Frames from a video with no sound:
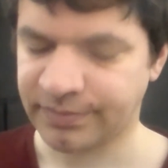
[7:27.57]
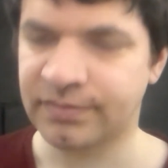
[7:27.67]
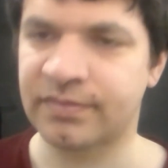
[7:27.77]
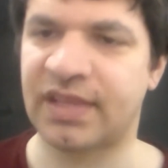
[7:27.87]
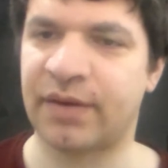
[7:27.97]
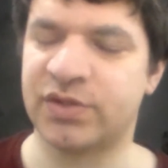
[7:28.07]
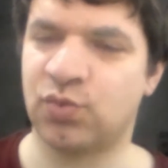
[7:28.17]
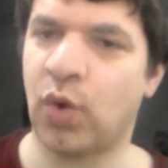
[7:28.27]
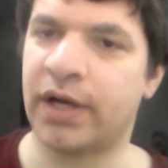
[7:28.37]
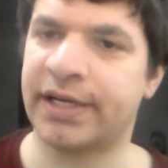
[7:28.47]
That was
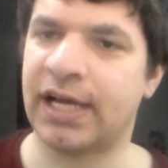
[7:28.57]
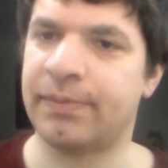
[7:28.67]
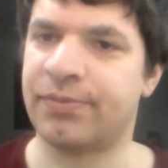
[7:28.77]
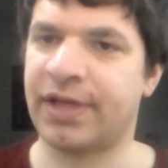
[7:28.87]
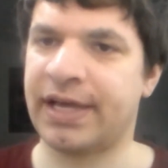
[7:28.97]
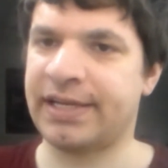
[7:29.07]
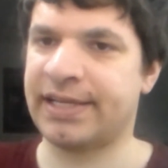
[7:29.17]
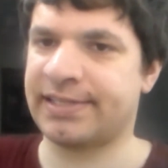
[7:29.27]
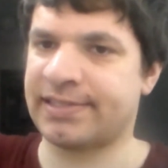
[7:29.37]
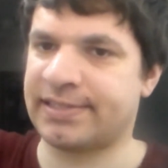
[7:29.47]
1 cup then.
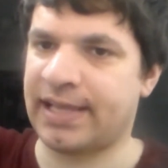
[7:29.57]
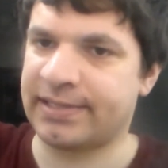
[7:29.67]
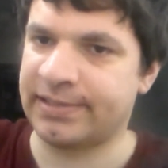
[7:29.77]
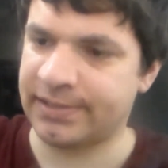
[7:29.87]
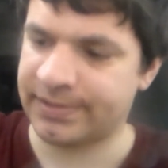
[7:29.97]
Here's the second.